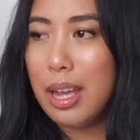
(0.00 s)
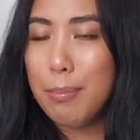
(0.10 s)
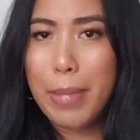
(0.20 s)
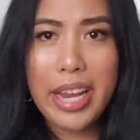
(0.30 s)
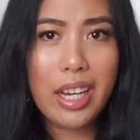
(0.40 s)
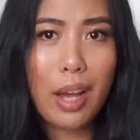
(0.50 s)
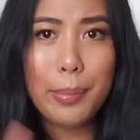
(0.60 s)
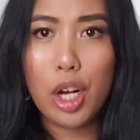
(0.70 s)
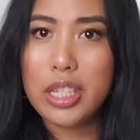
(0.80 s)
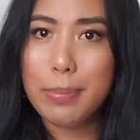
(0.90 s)
makeup,
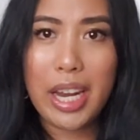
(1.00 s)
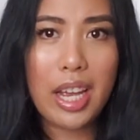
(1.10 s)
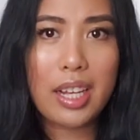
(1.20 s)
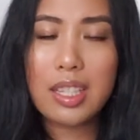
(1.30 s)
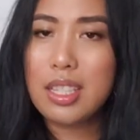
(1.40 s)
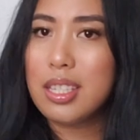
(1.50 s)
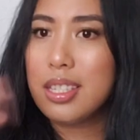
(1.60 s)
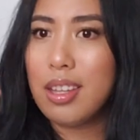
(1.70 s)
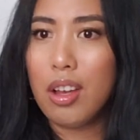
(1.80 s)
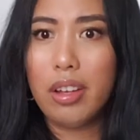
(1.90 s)

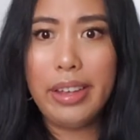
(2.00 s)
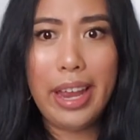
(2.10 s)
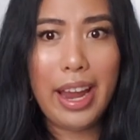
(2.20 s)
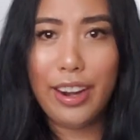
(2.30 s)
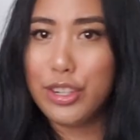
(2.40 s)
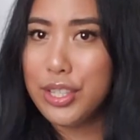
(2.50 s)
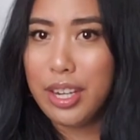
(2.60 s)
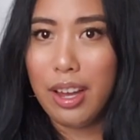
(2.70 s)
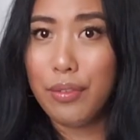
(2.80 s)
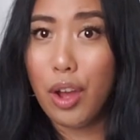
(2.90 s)
cosmetics, hair
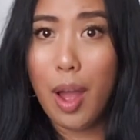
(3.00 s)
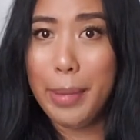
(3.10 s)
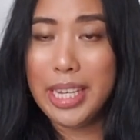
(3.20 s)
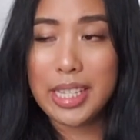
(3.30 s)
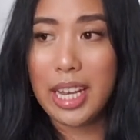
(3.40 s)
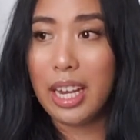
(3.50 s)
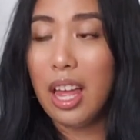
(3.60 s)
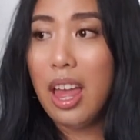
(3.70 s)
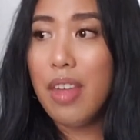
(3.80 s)
stuff, amazing.